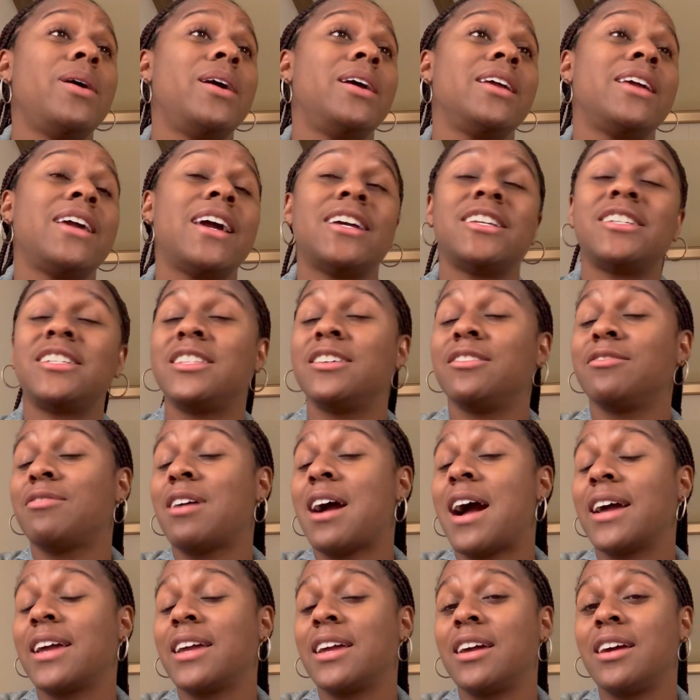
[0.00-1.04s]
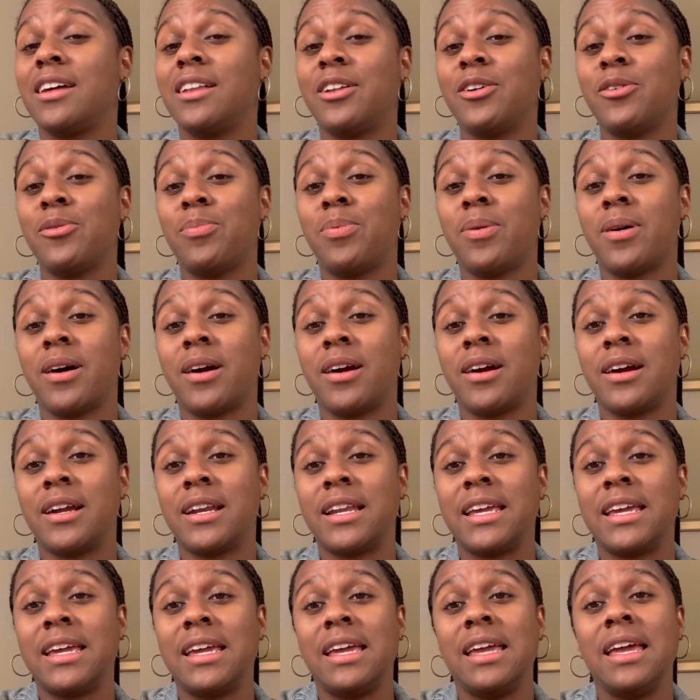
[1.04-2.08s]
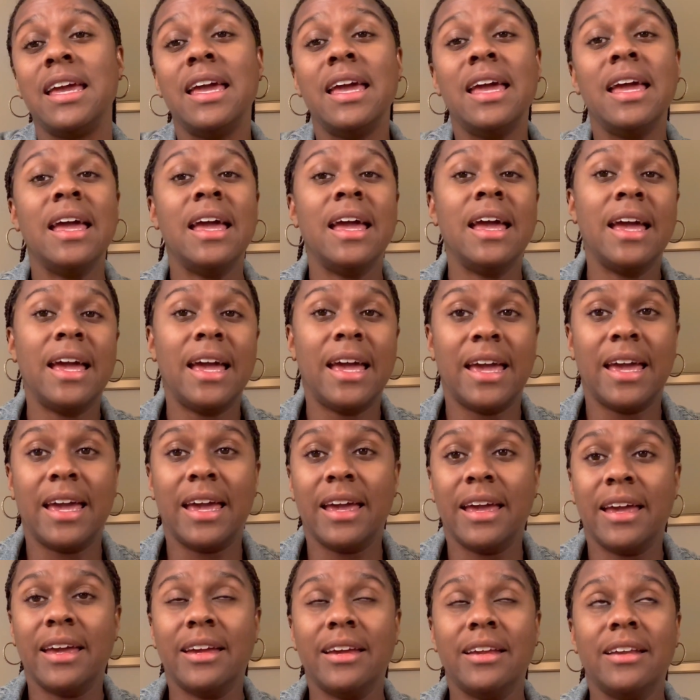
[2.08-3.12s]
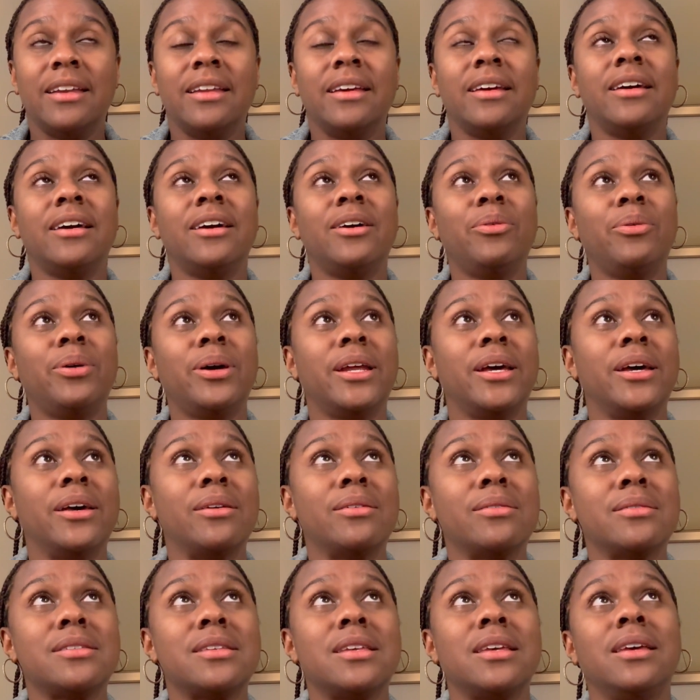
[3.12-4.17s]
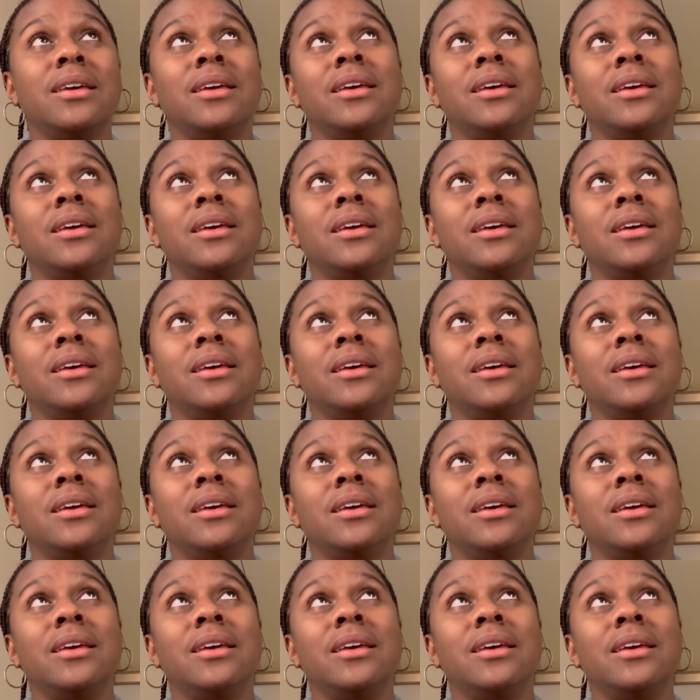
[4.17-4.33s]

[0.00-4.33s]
and catch the rock and glow party and what else?